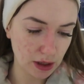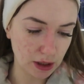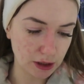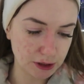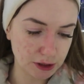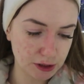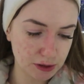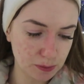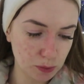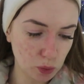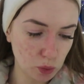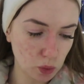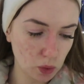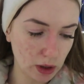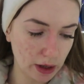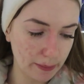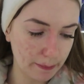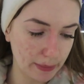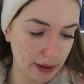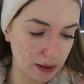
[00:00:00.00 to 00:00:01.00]
a
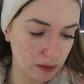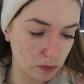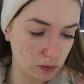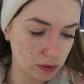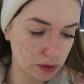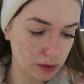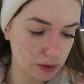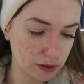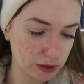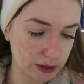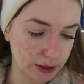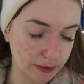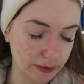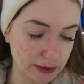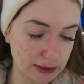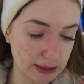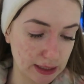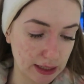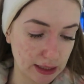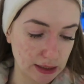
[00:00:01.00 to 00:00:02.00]
small amount? So
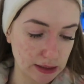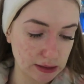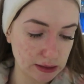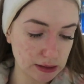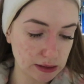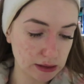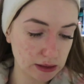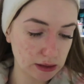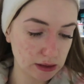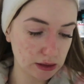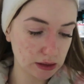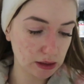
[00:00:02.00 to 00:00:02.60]
it says,